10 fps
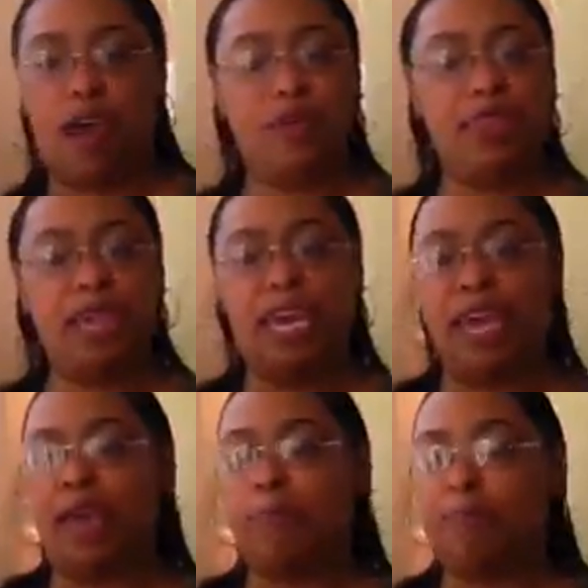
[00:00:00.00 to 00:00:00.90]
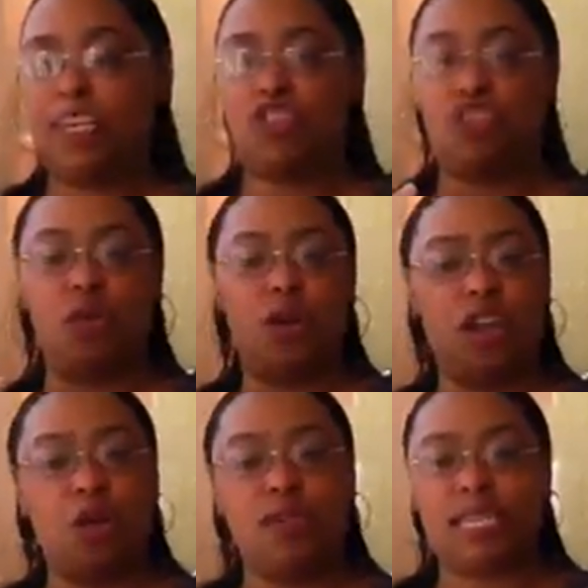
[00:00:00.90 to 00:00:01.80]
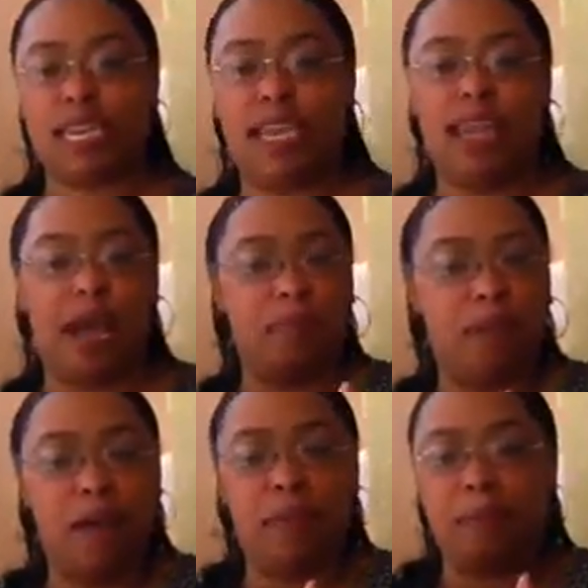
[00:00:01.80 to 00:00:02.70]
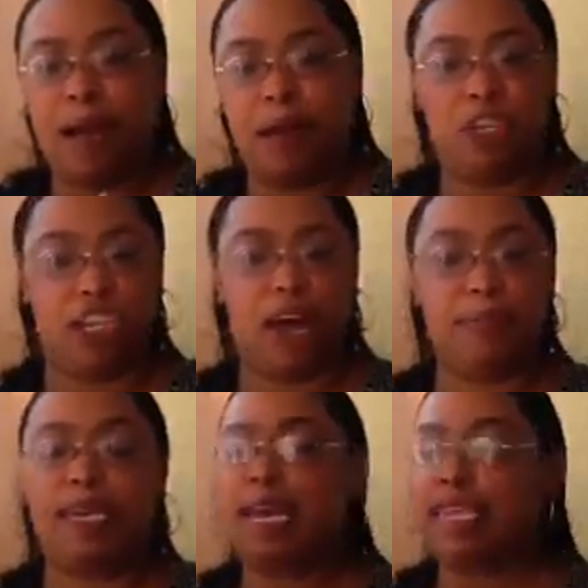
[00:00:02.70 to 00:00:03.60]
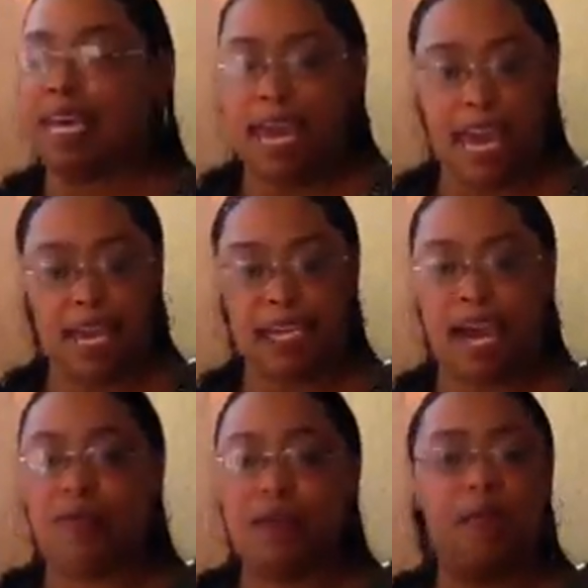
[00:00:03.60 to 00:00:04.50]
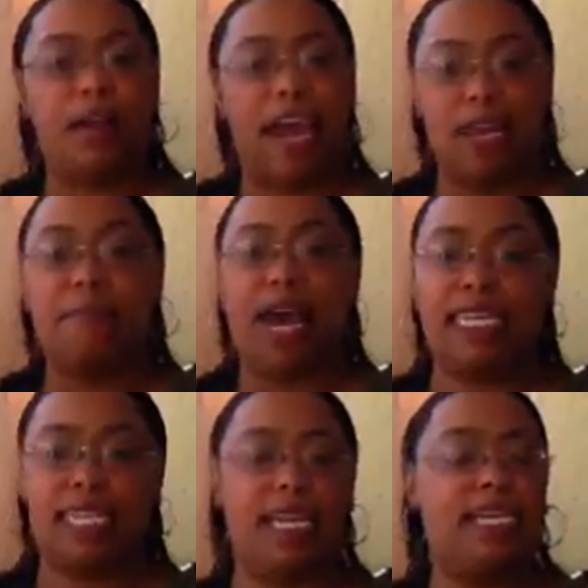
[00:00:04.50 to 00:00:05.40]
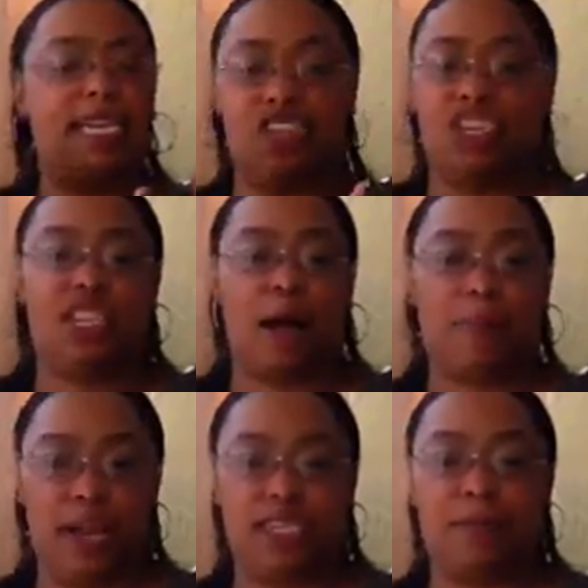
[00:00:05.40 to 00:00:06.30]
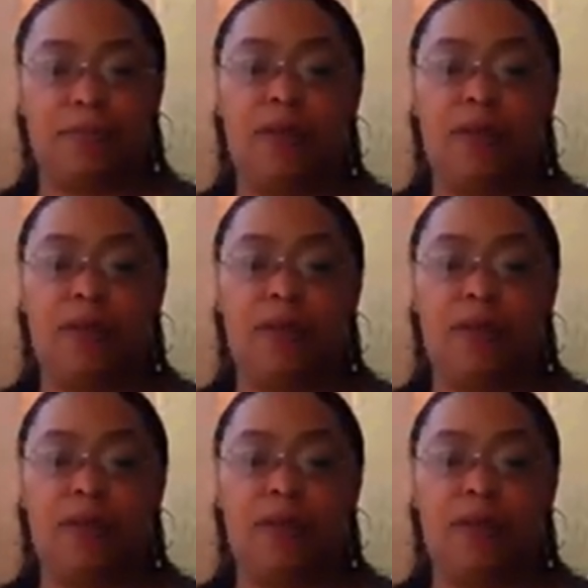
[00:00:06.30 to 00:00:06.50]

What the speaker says: Everything can't be so close-knit like mom and pop shops. You can't. I don't care what anybody says. It's just not possible.